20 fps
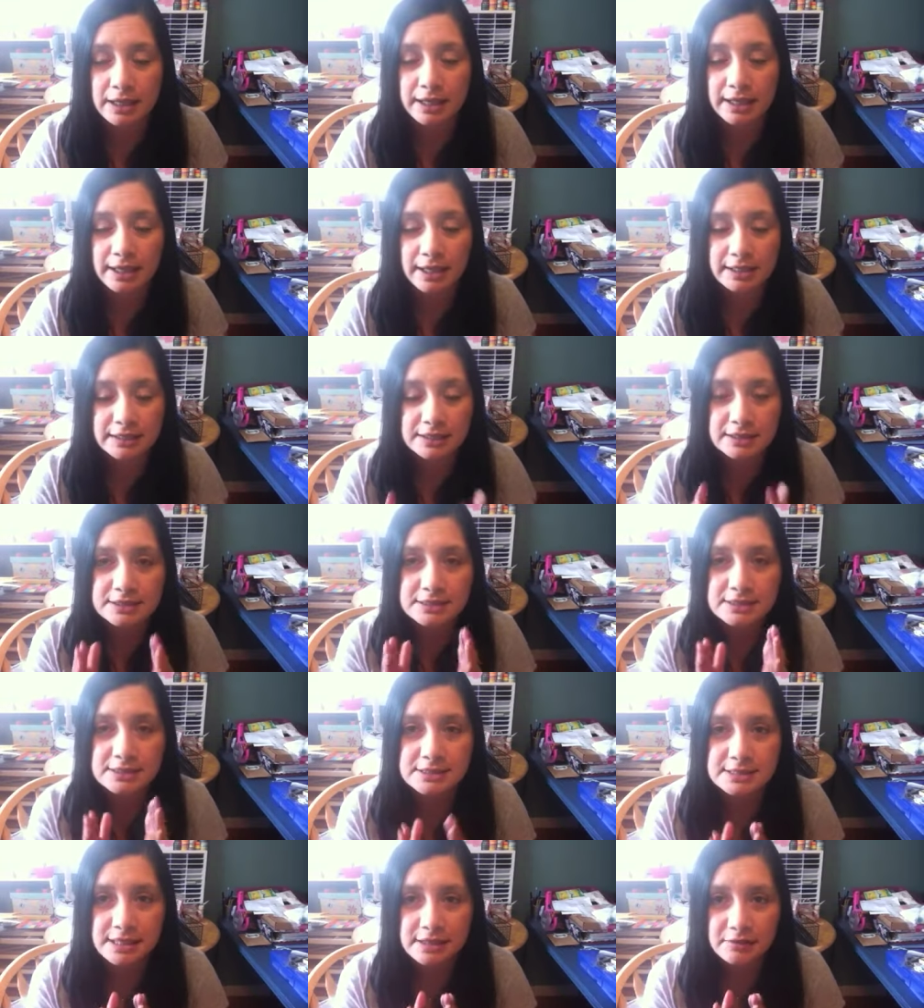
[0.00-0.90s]
and I need
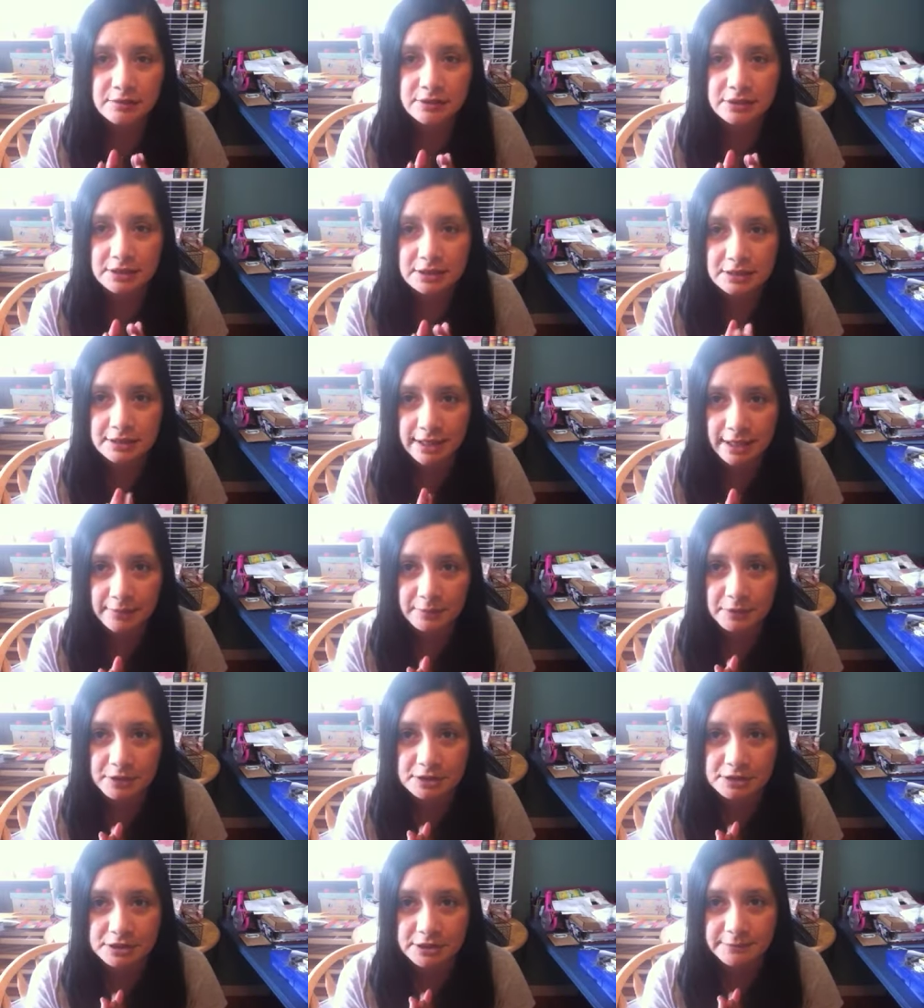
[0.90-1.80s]
to stay within that
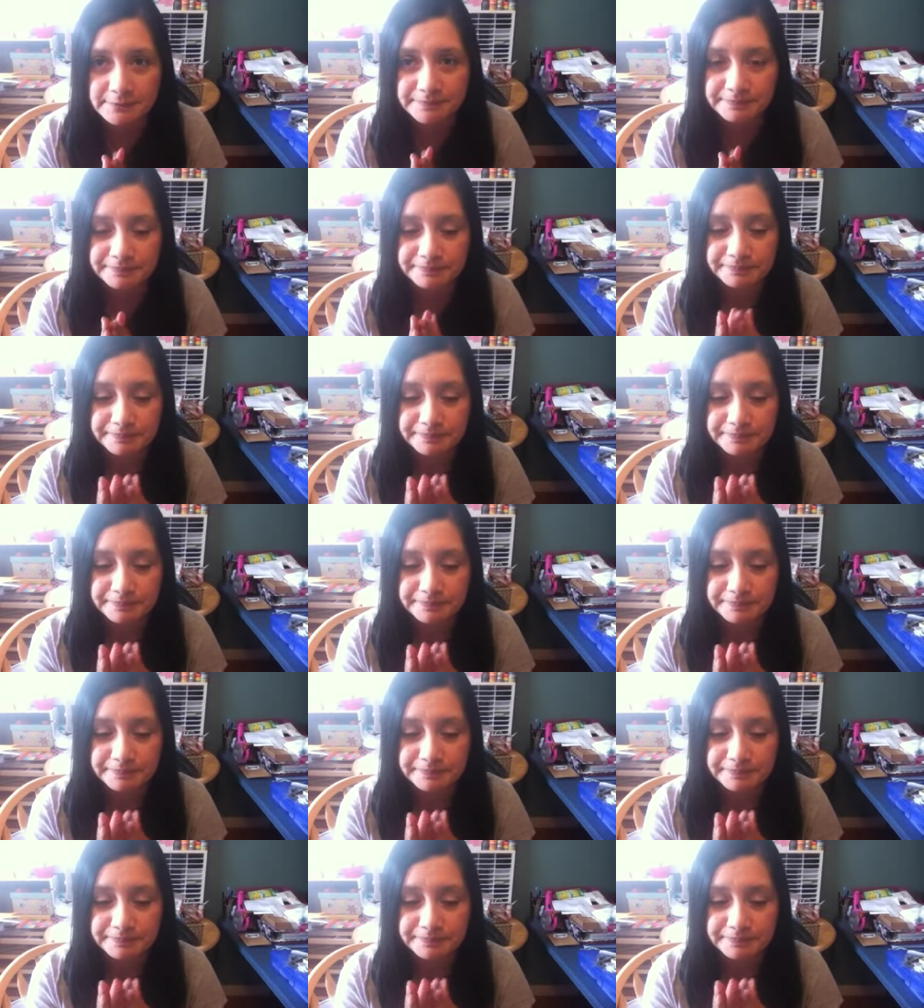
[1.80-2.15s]
budget.